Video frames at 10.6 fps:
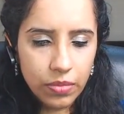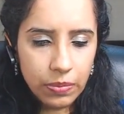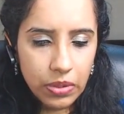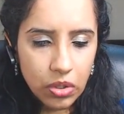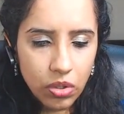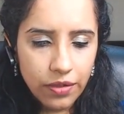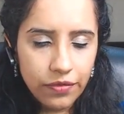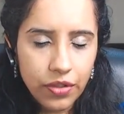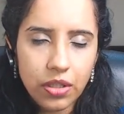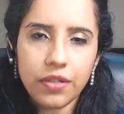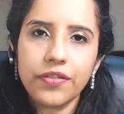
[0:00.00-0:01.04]
people looking
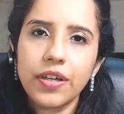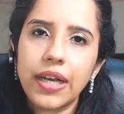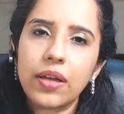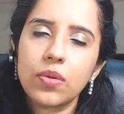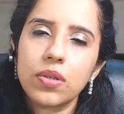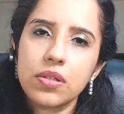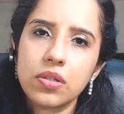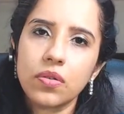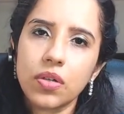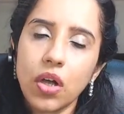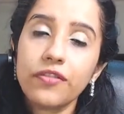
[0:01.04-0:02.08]
for a different language,
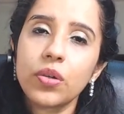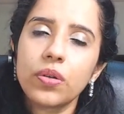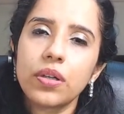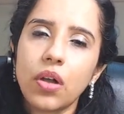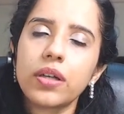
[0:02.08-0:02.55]
not fluent,